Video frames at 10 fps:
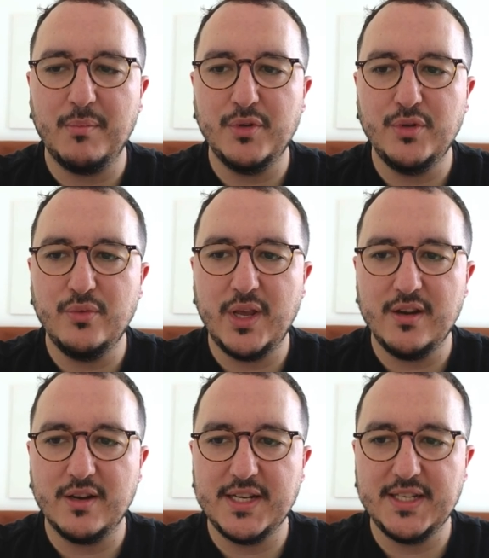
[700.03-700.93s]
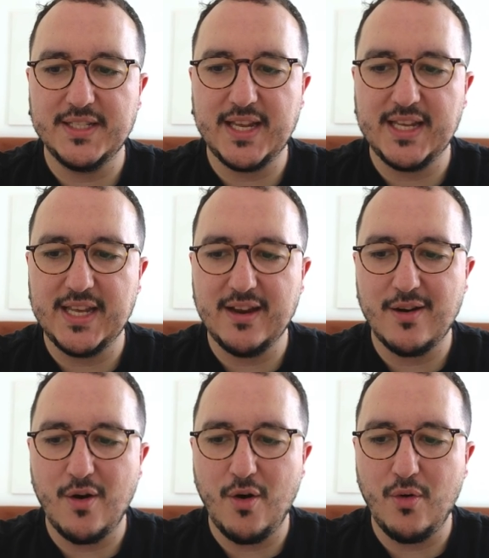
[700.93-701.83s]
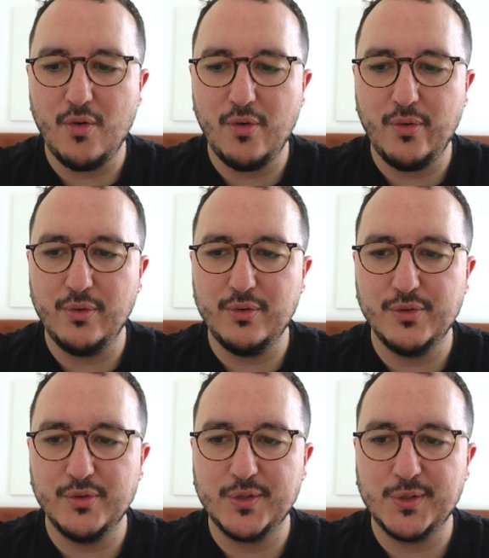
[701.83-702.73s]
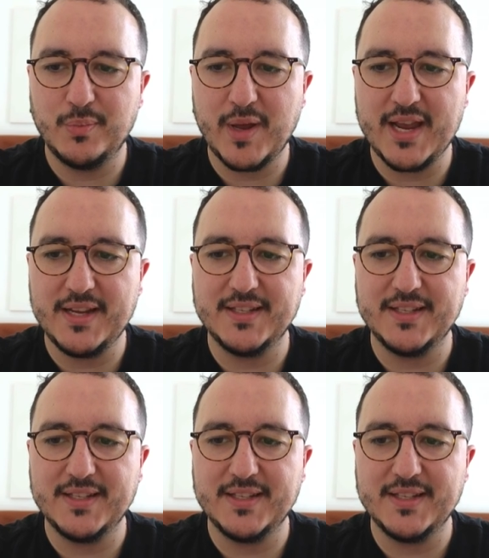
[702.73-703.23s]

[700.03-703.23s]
menu here is taking all the space.